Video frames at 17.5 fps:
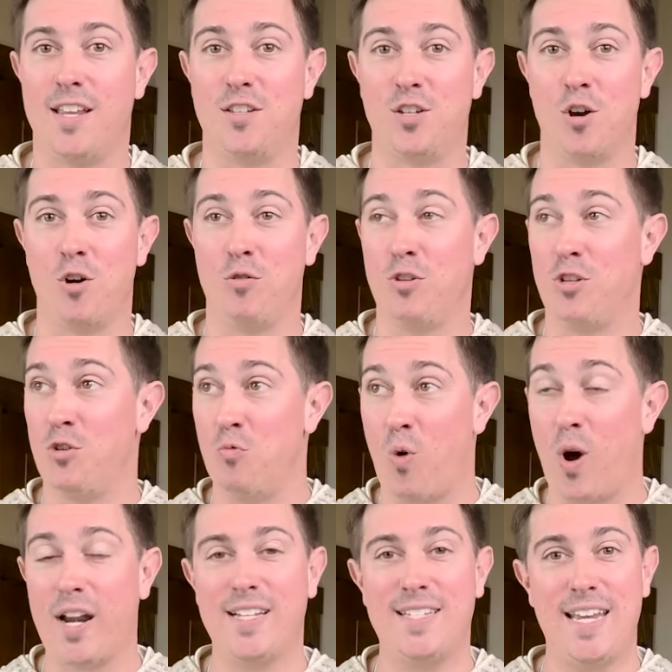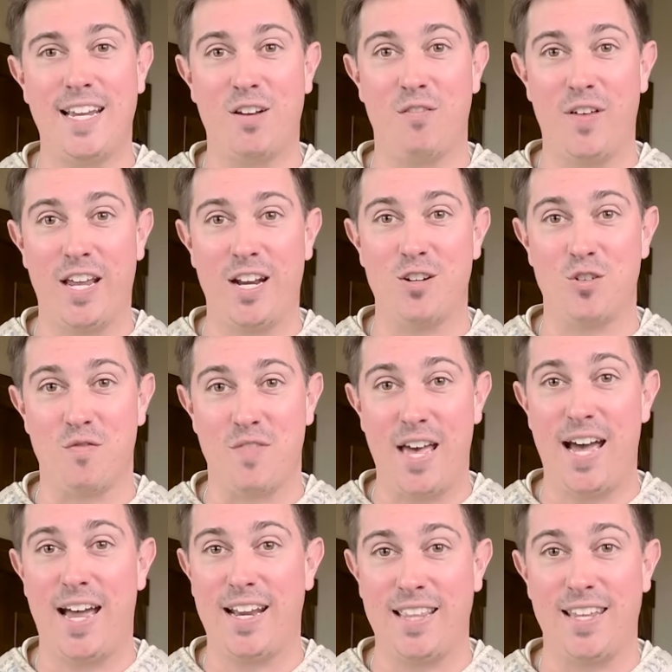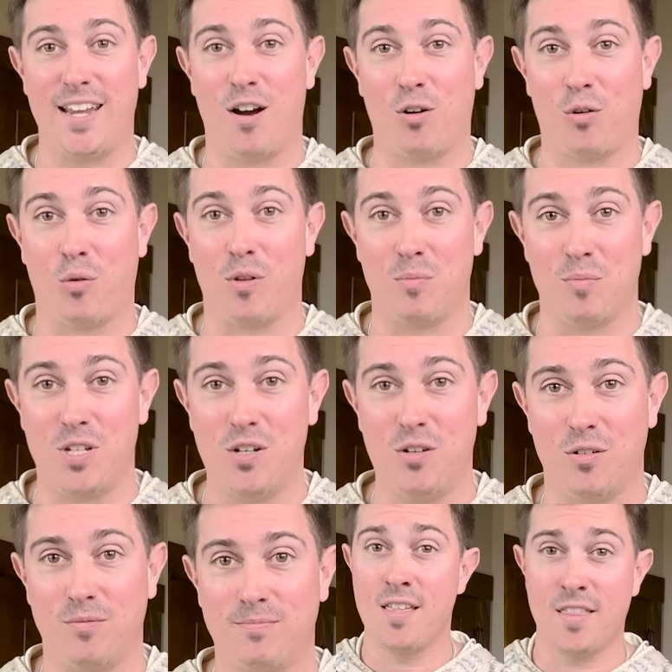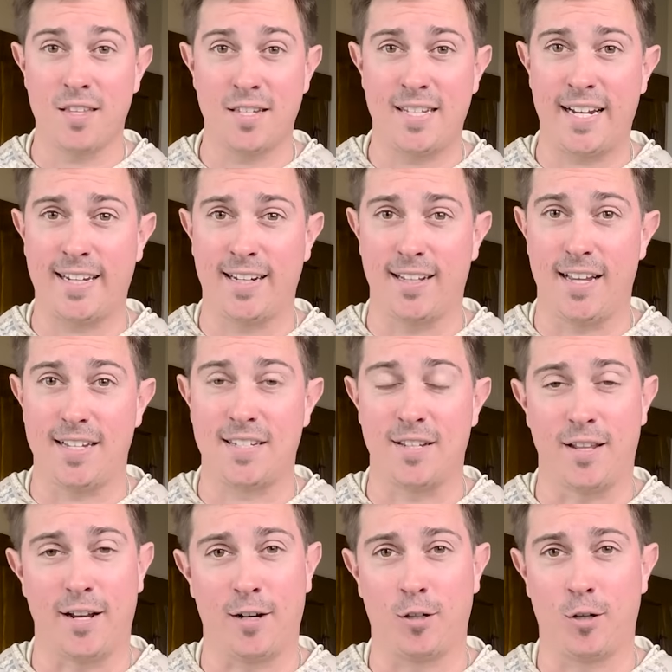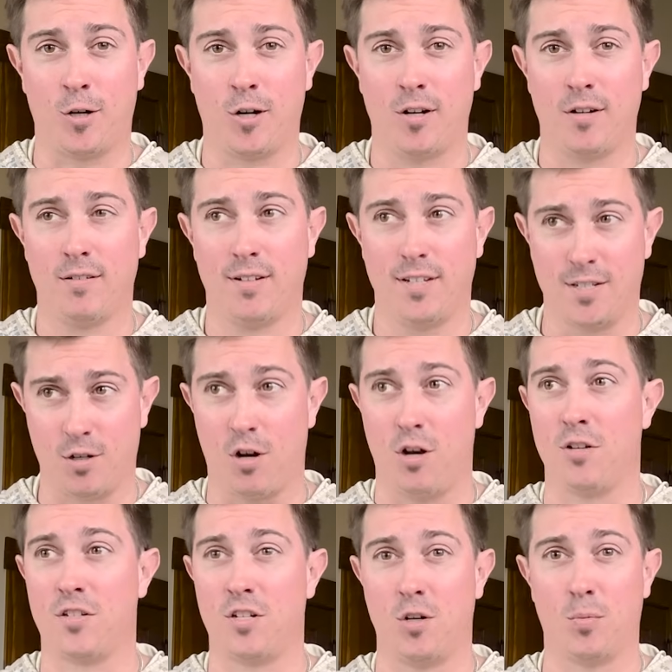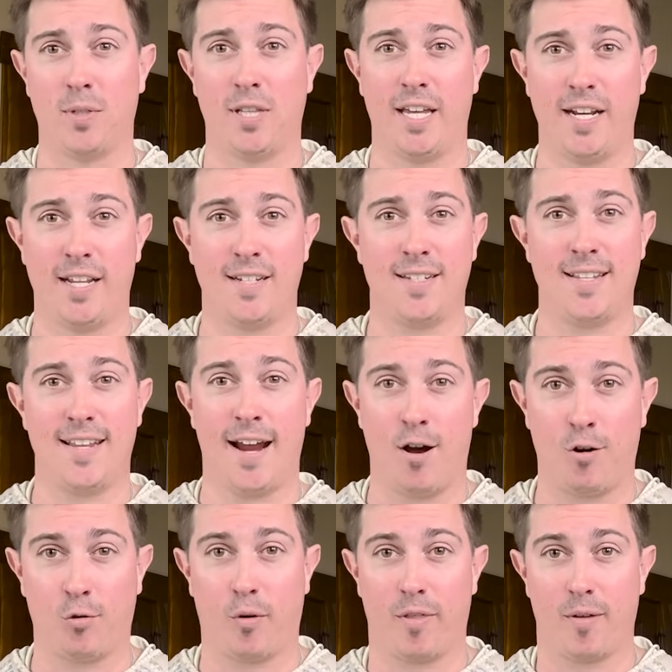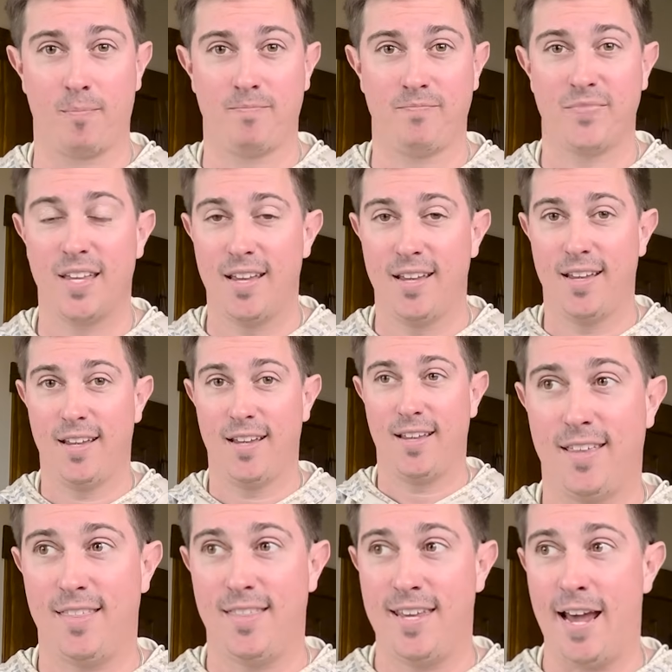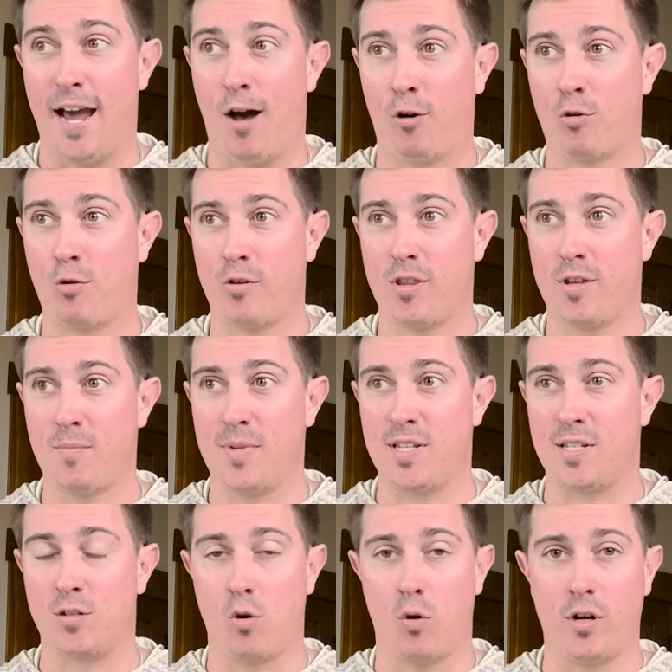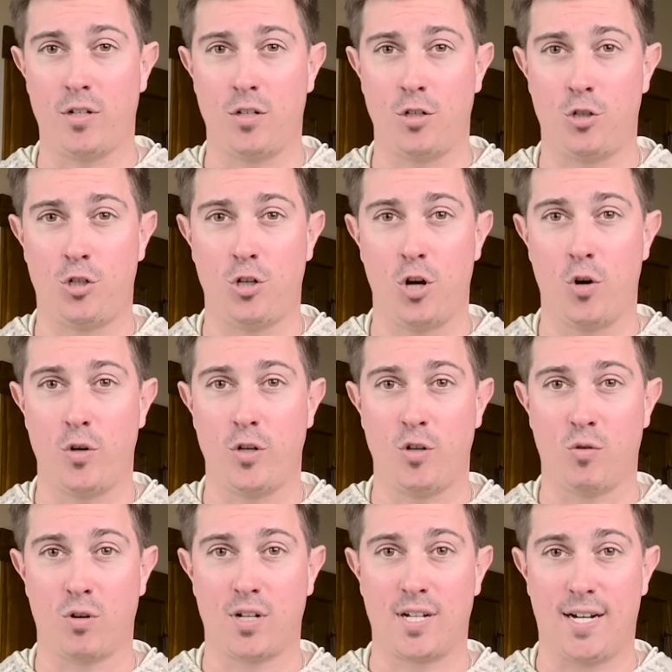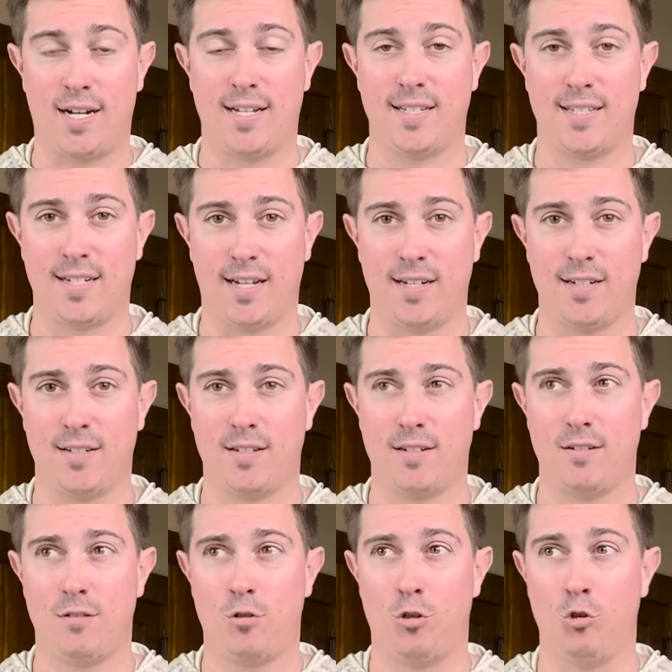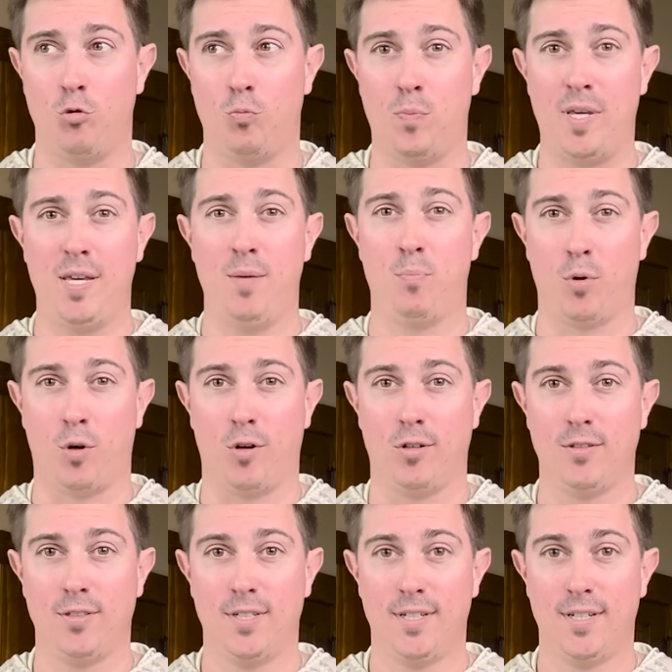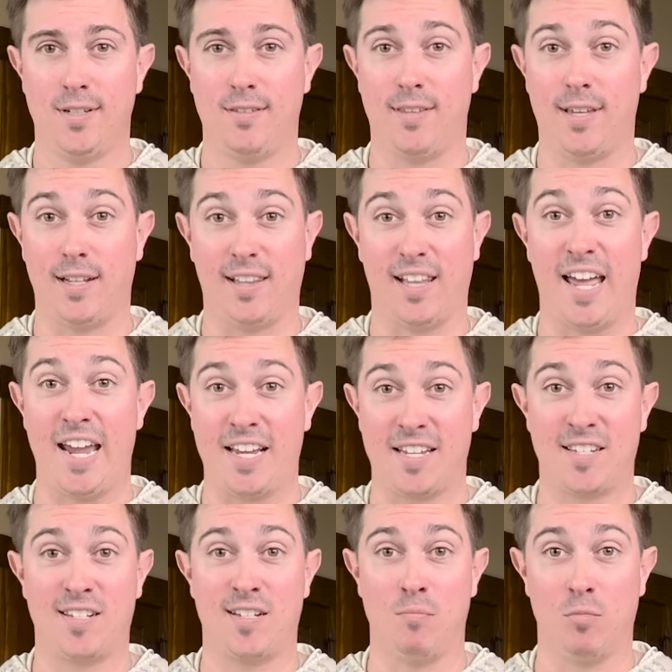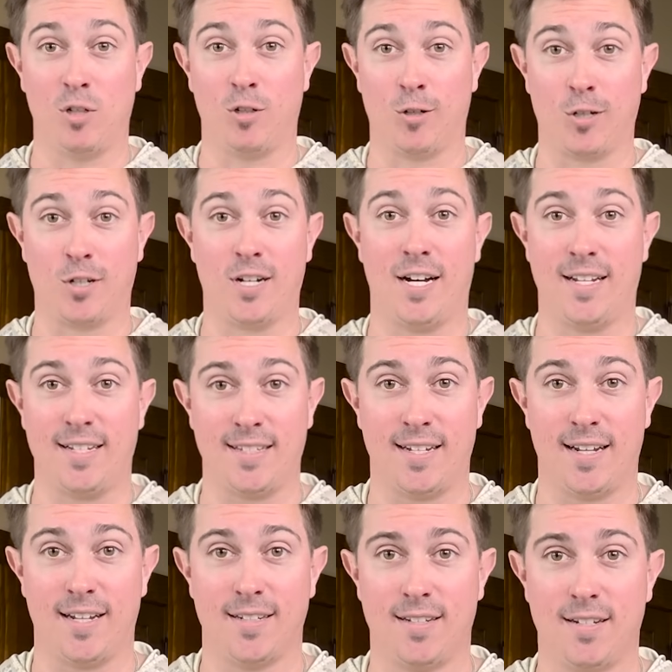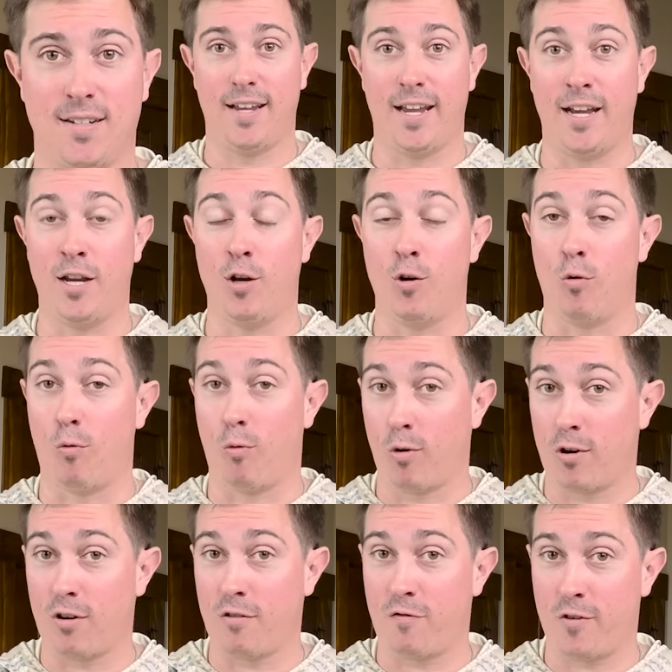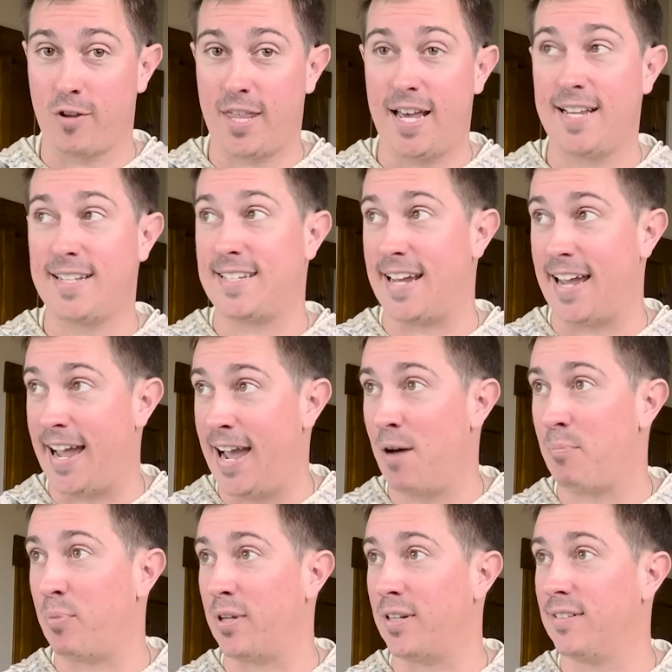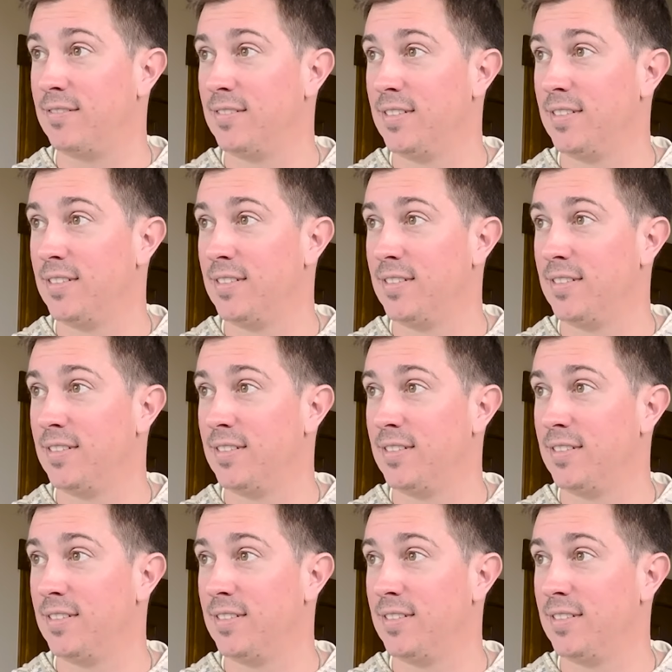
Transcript: so you want to take advantage of that in the algorithm too. The second lesson that I learned is also related to the algorithm. The algorithm is going to show your content to people that like similar content. And in order for that to happen,